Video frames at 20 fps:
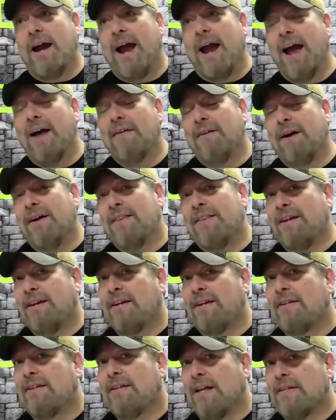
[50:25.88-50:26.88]
I
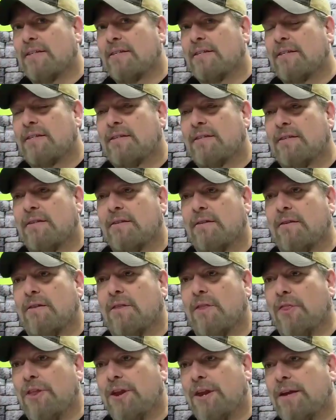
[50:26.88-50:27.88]
think that's
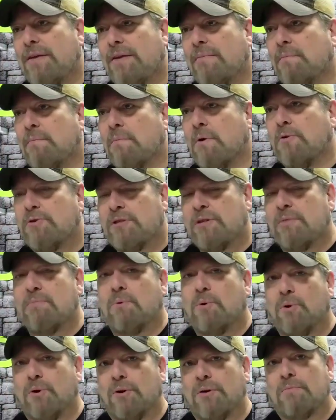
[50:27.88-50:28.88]
the most
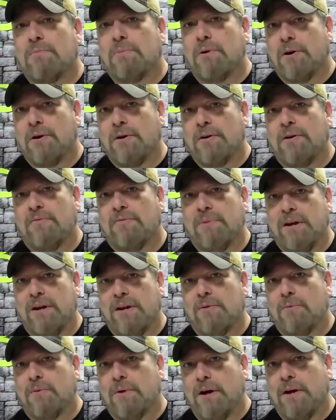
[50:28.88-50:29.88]
important part of
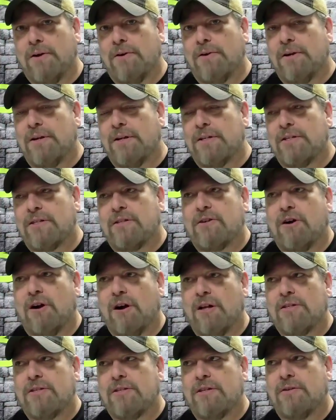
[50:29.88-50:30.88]
being a writer is
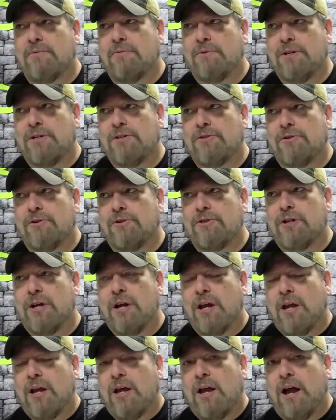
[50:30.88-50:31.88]
constant
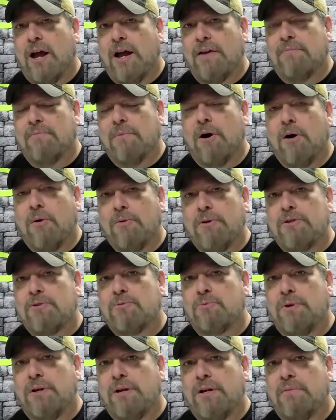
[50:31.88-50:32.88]
research. I am
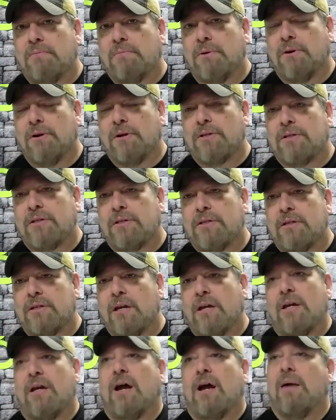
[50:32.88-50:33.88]
always reading books.
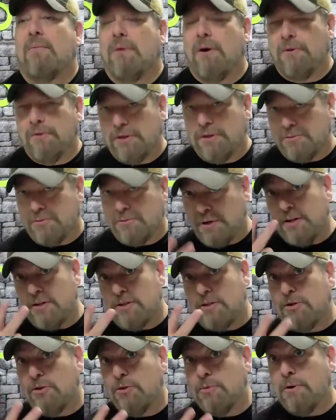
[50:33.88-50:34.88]
I'm always
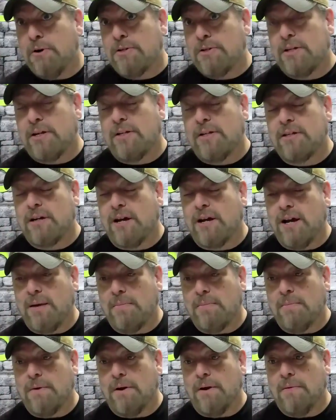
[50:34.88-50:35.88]
reading two books at a
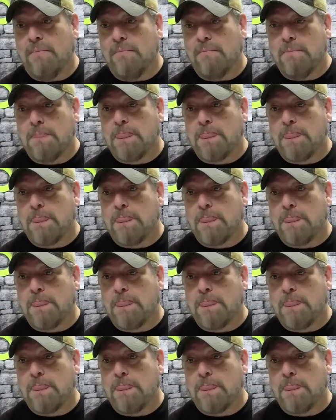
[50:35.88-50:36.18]
time.